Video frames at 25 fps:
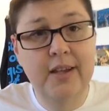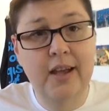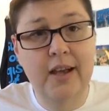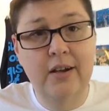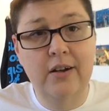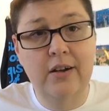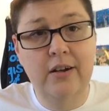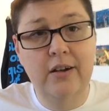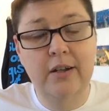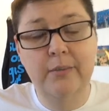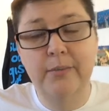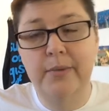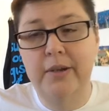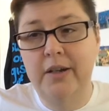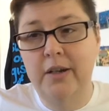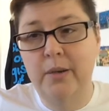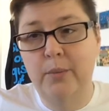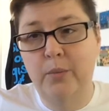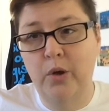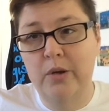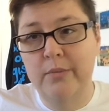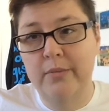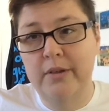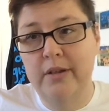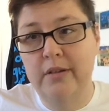I called and made an
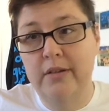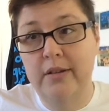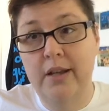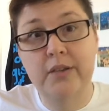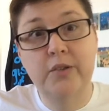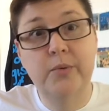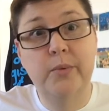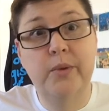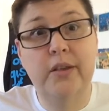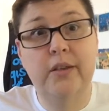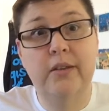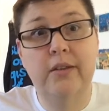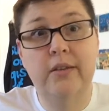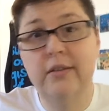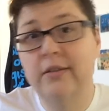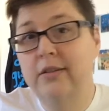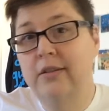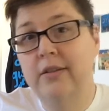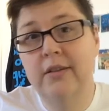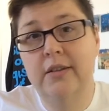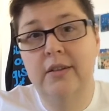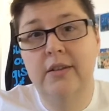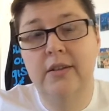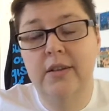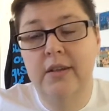appointment next week
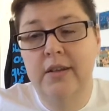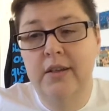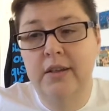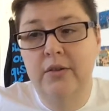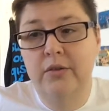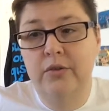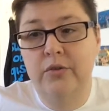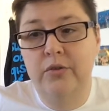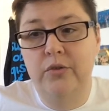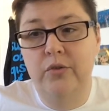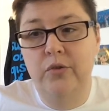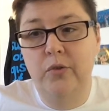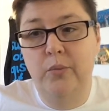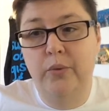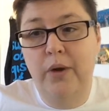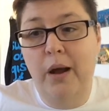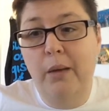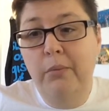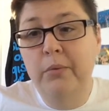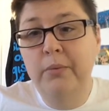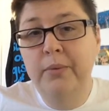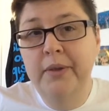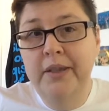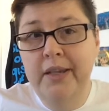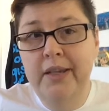to
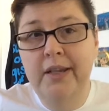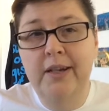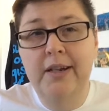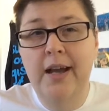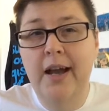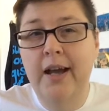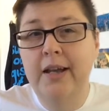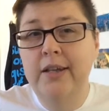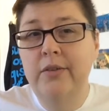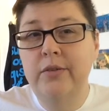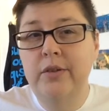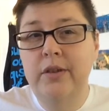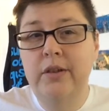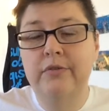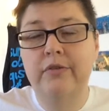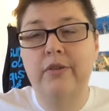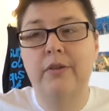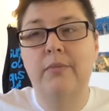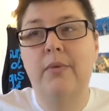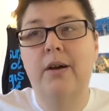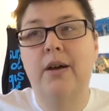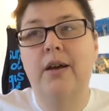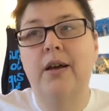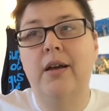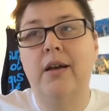probably get an IUD
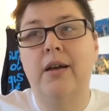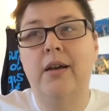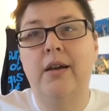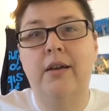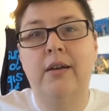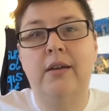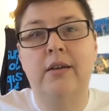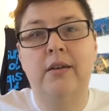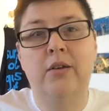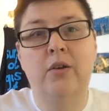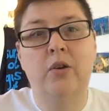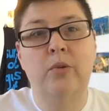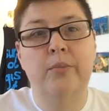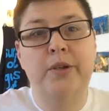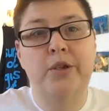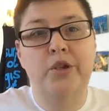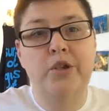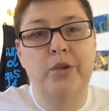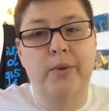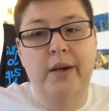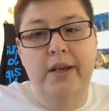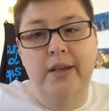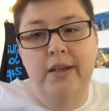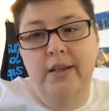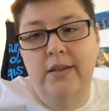from my
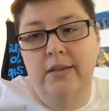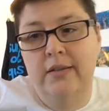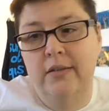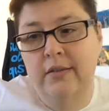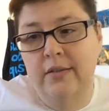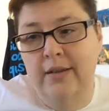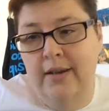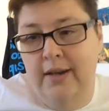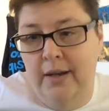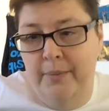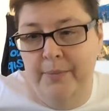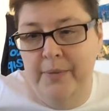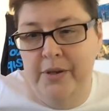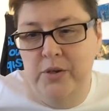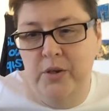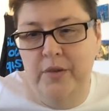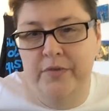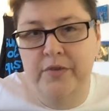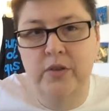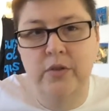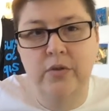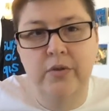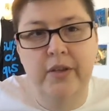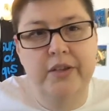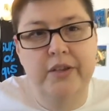OBGYN. They do
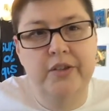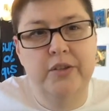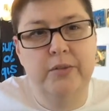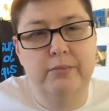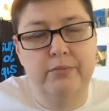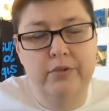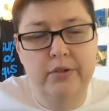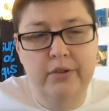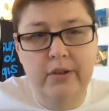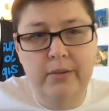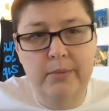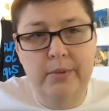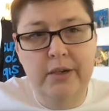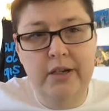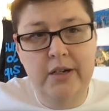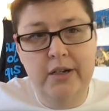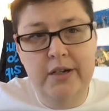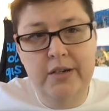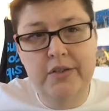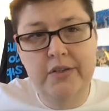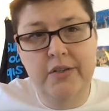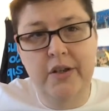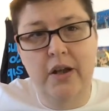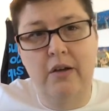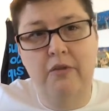have to do like some
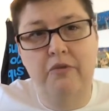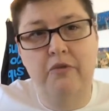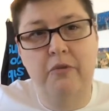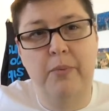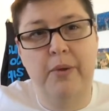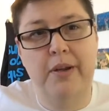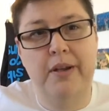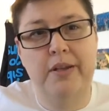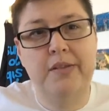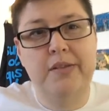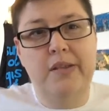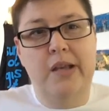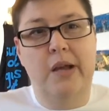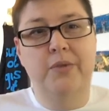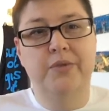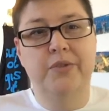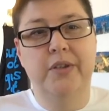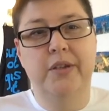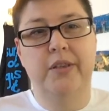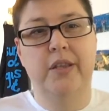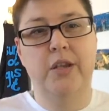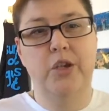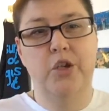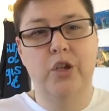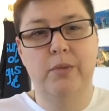preliminary stuff, but it sounds
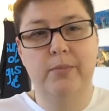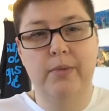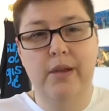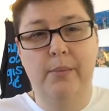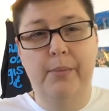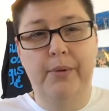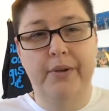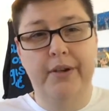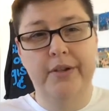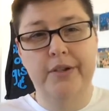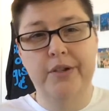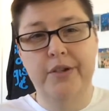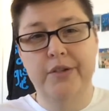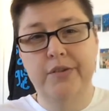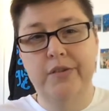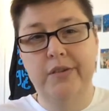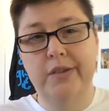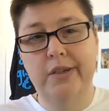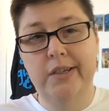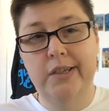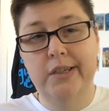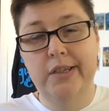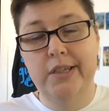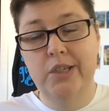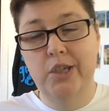like they should be able to just
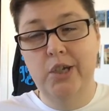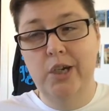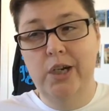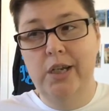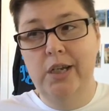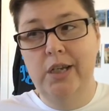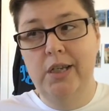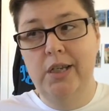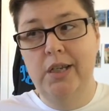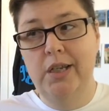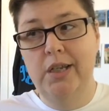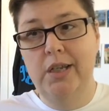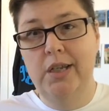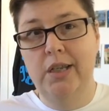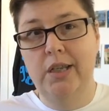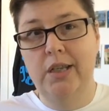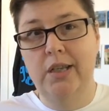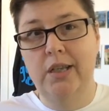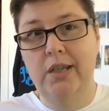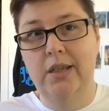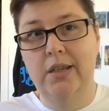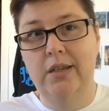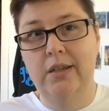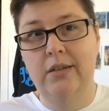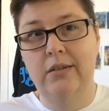insert it, and
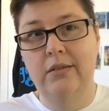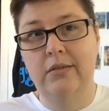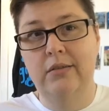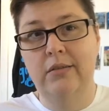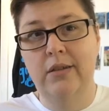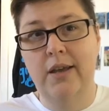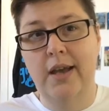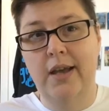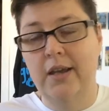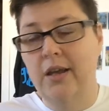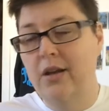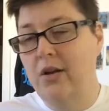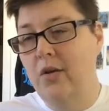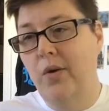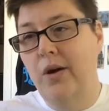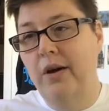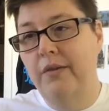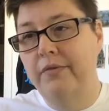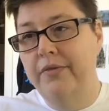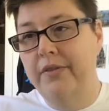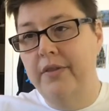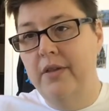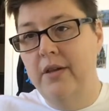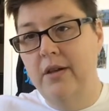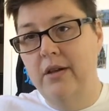then I can go
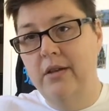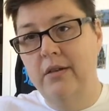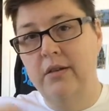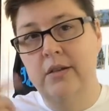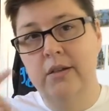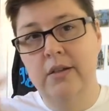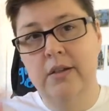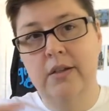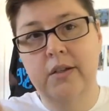off the